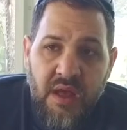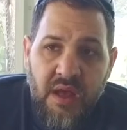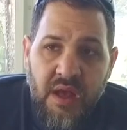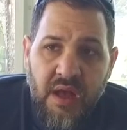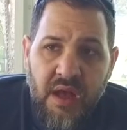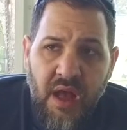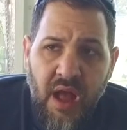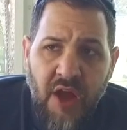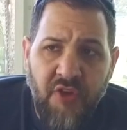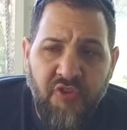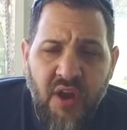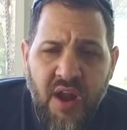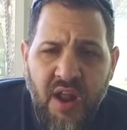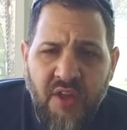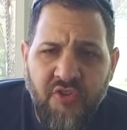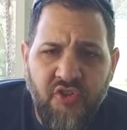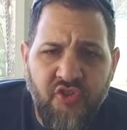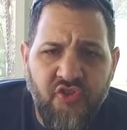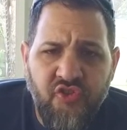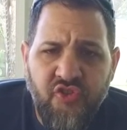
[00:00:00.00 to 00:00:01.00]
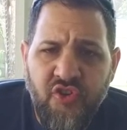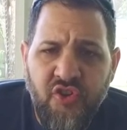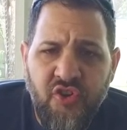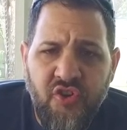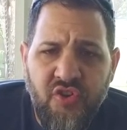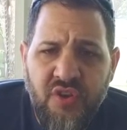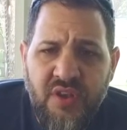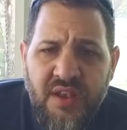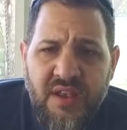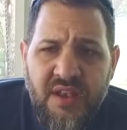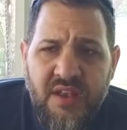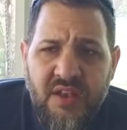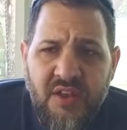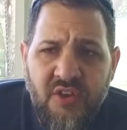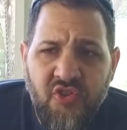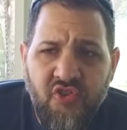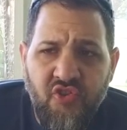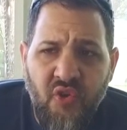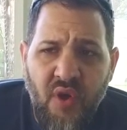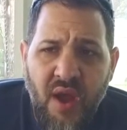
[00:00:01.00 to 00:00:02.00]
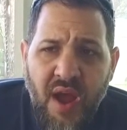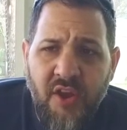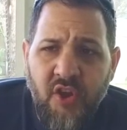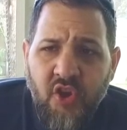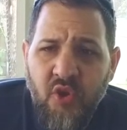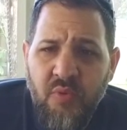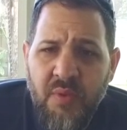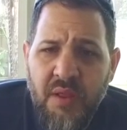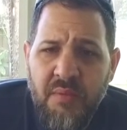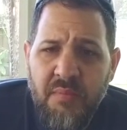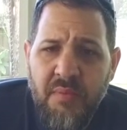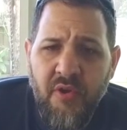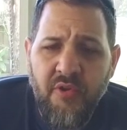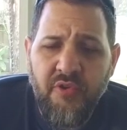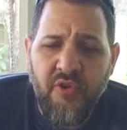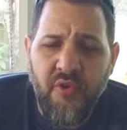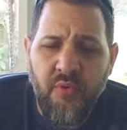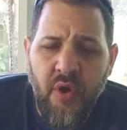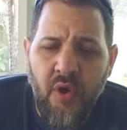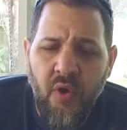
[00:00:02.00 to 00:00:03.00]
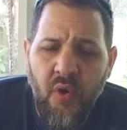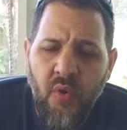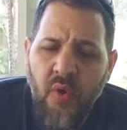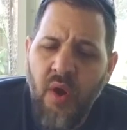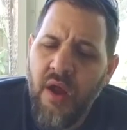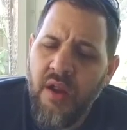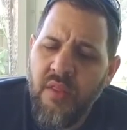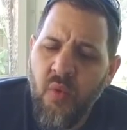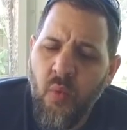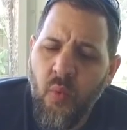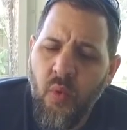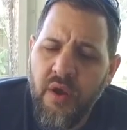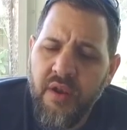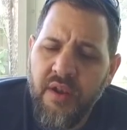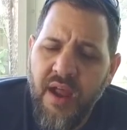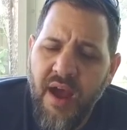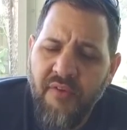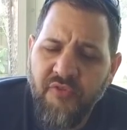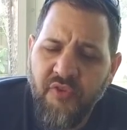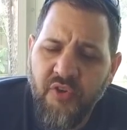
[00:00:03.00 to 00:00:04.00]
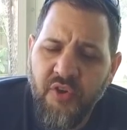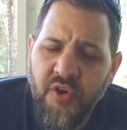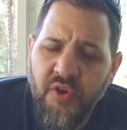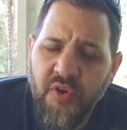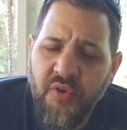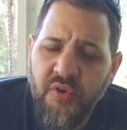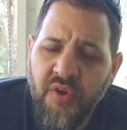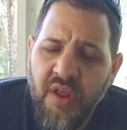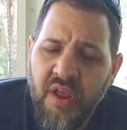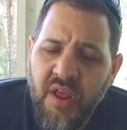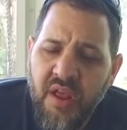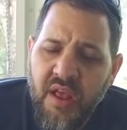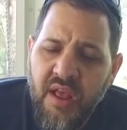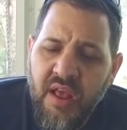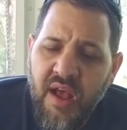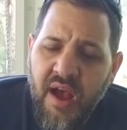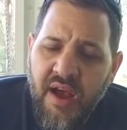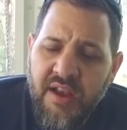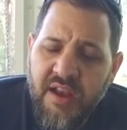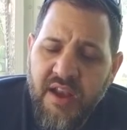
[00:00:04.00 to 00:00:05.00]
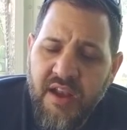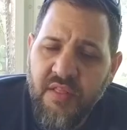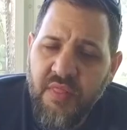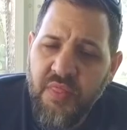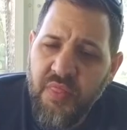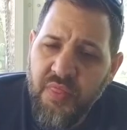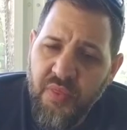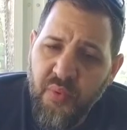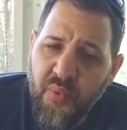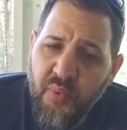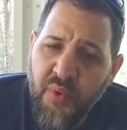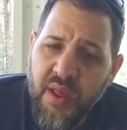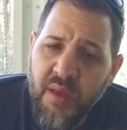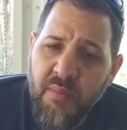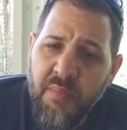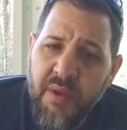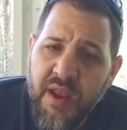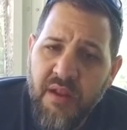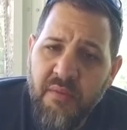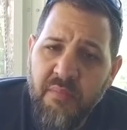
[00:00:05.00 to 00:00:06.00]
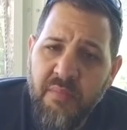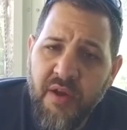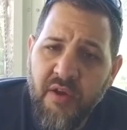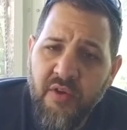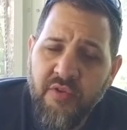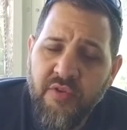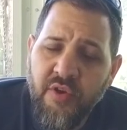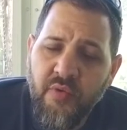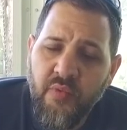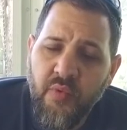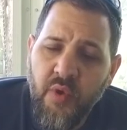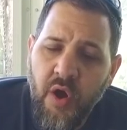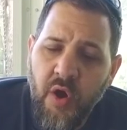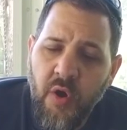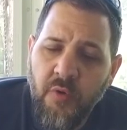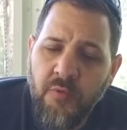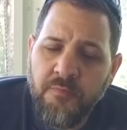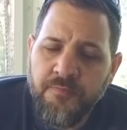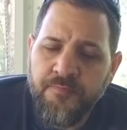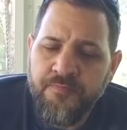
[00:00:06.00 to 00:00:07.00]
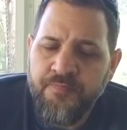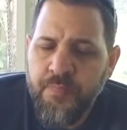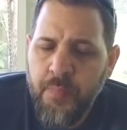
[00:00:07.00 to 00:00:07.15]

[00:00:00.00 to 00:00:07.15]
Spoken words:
I try not to try too many beers in a row. I did one afternoon, I did three Abita beers in a row.